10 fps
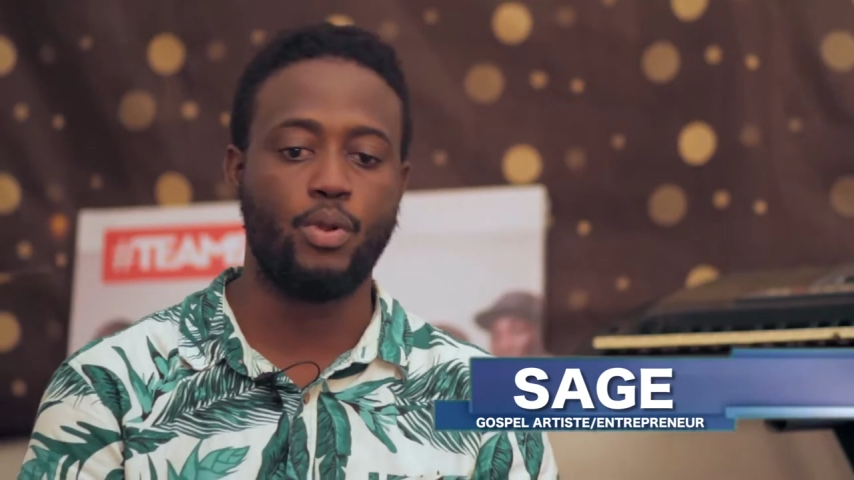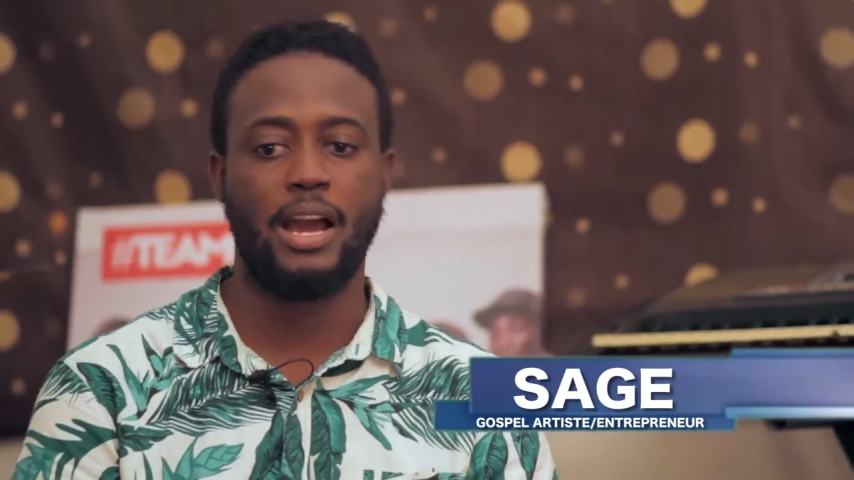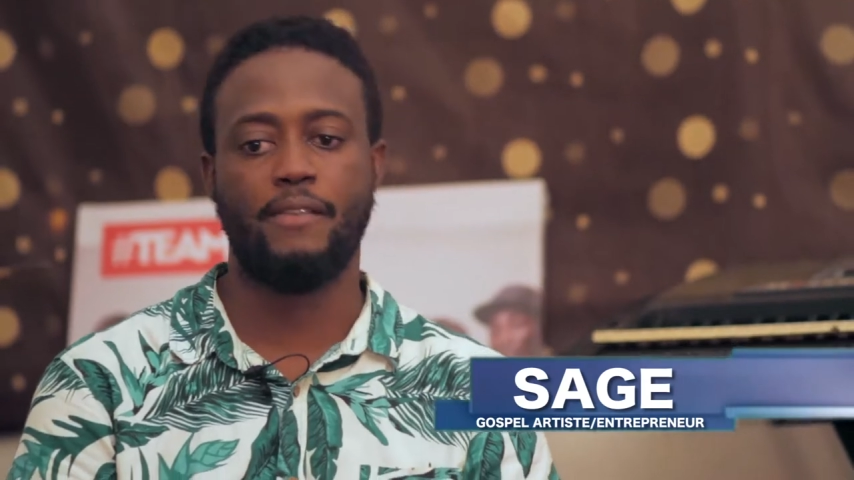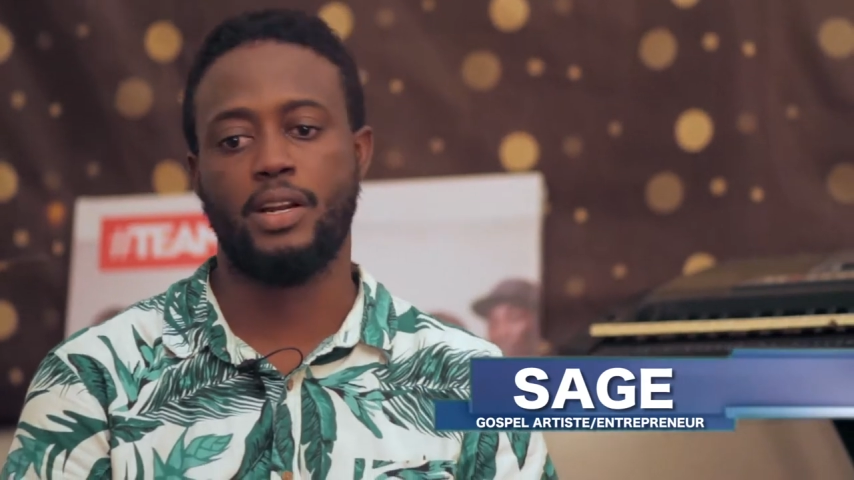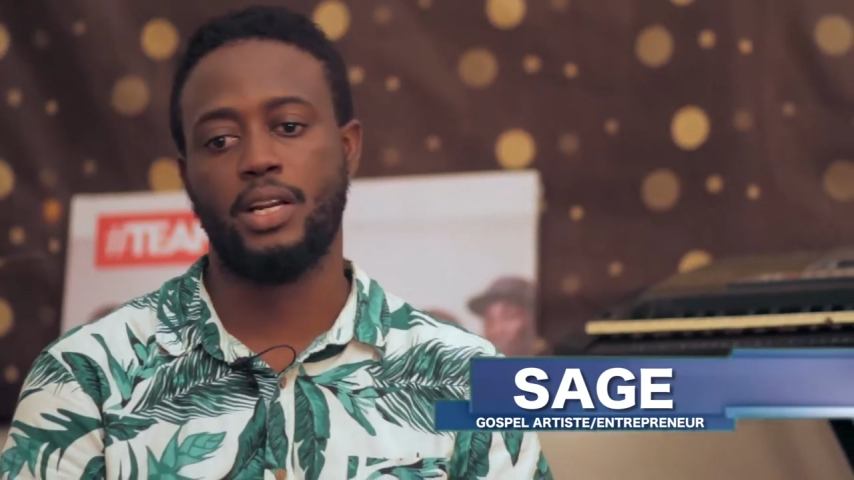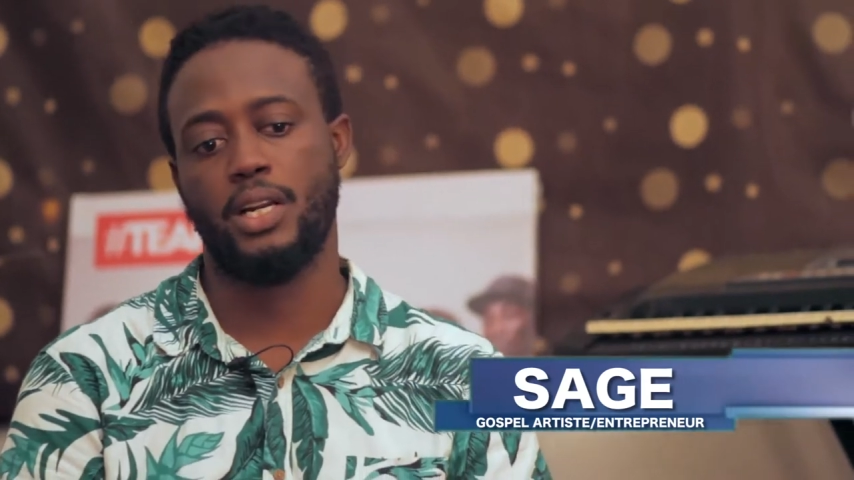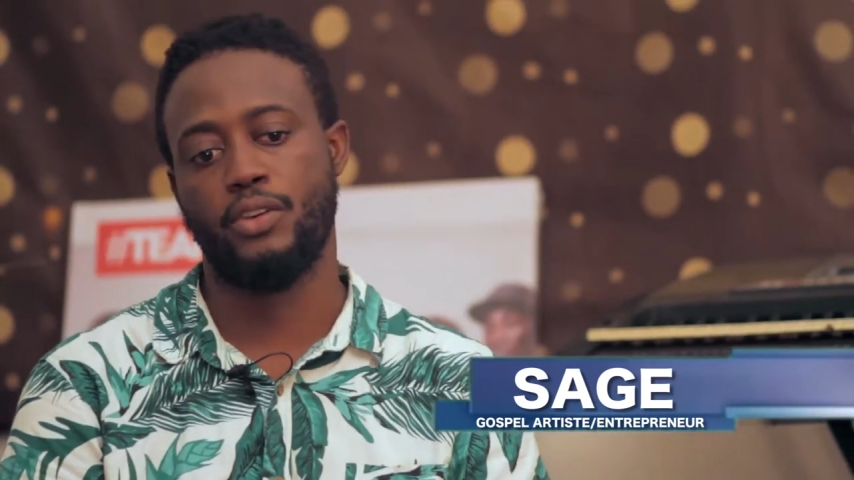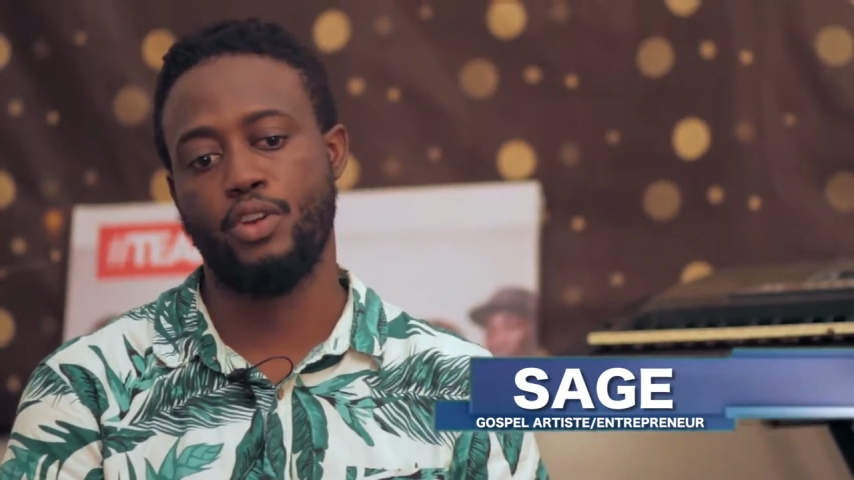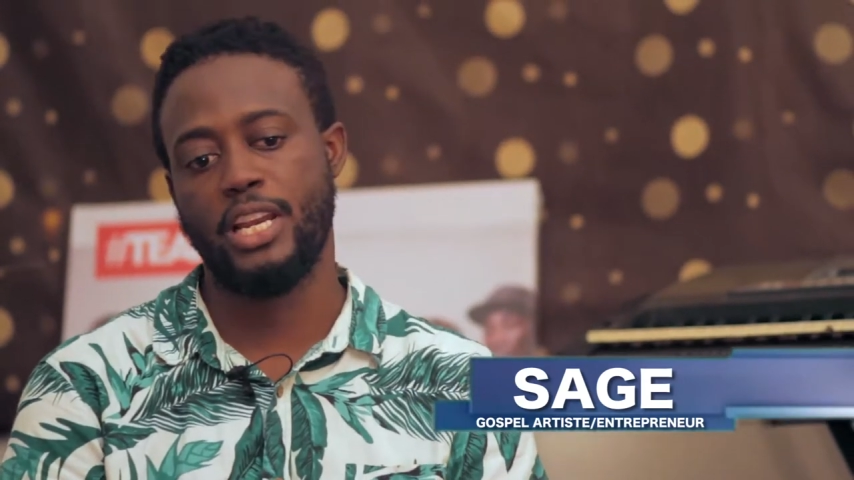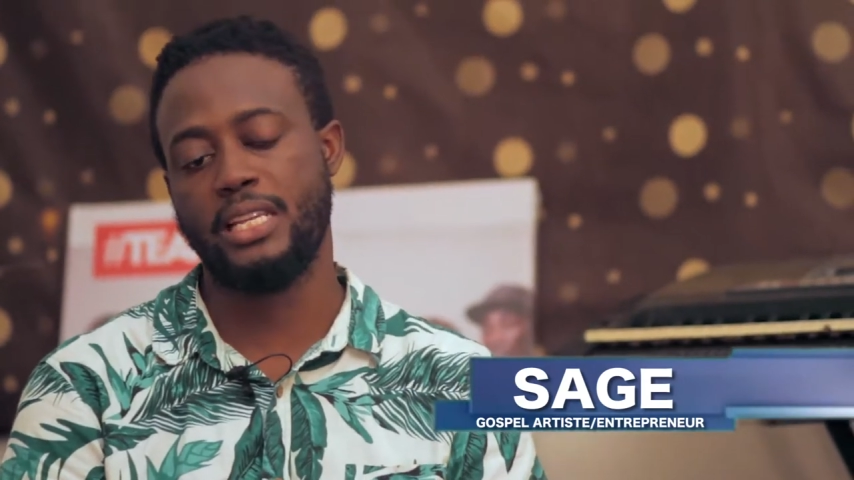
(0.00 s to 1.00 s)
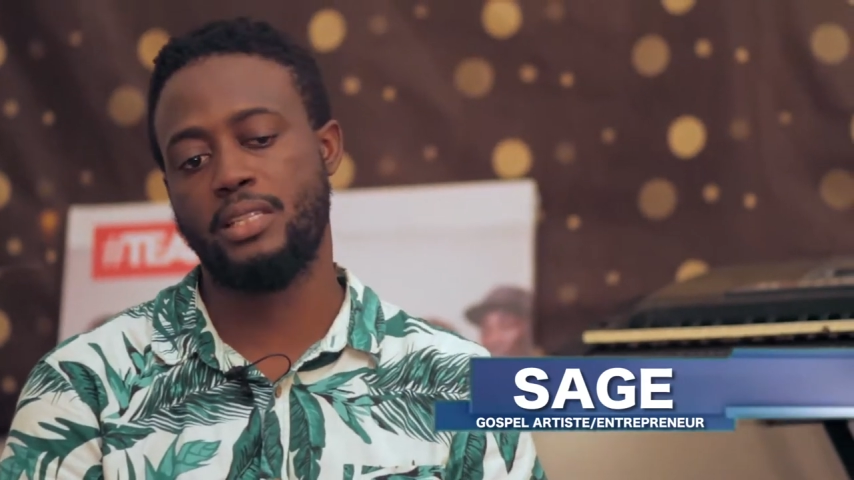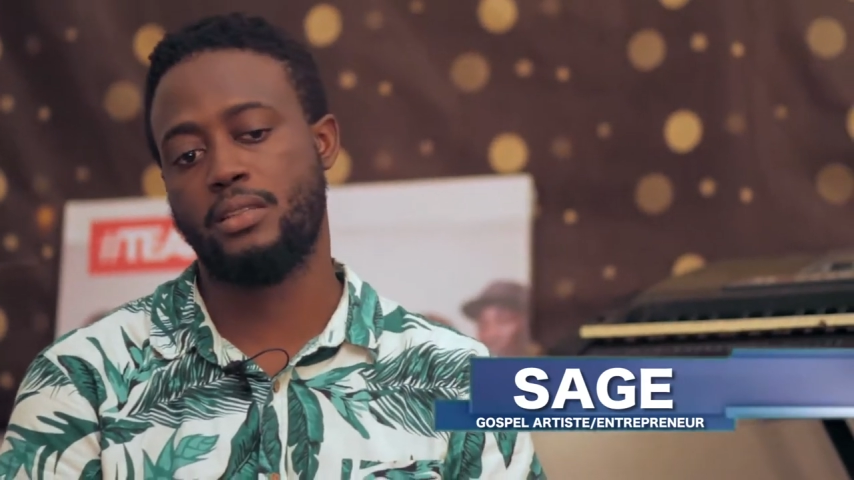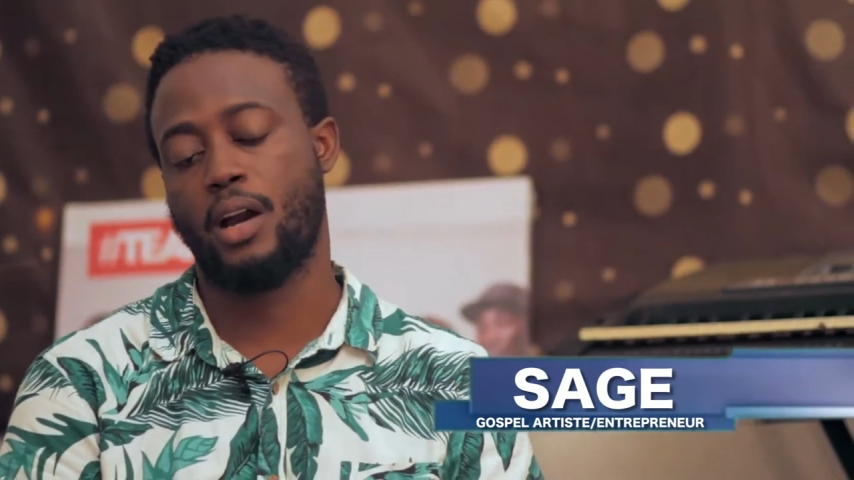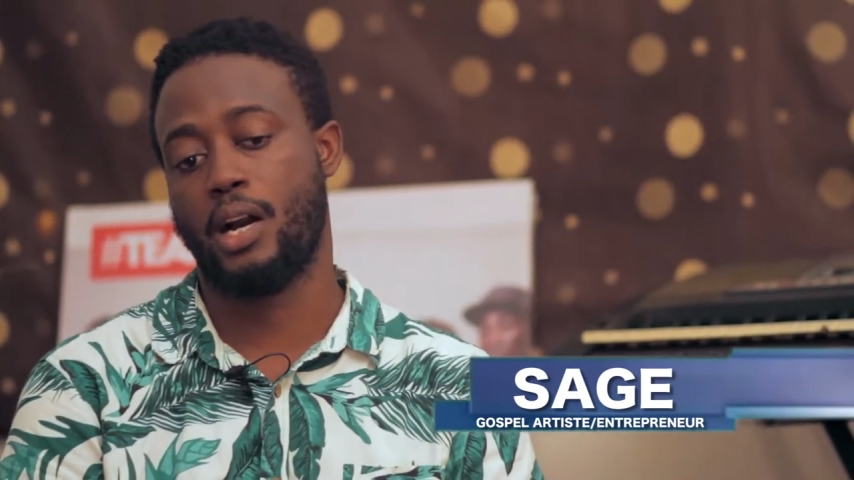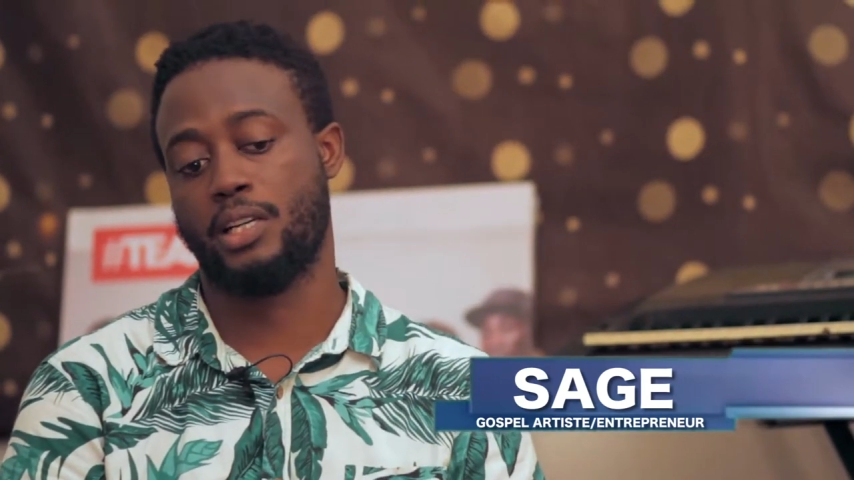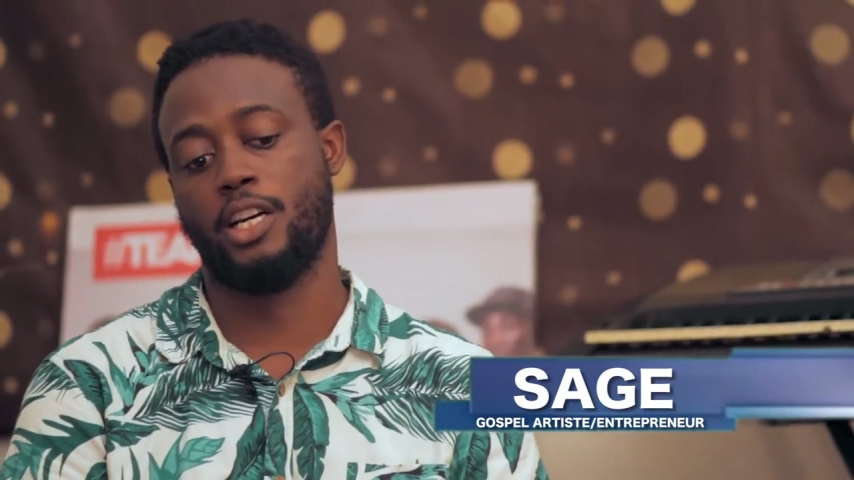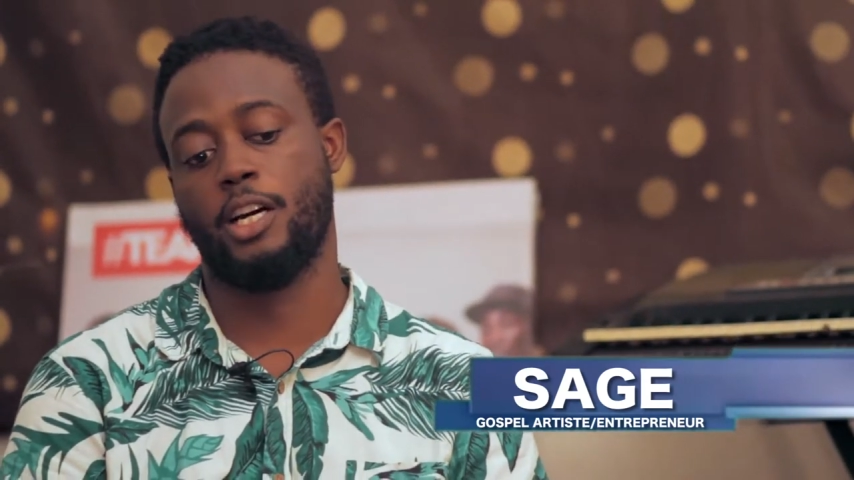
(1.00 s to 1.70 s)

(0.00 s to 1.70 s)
we have a release tagged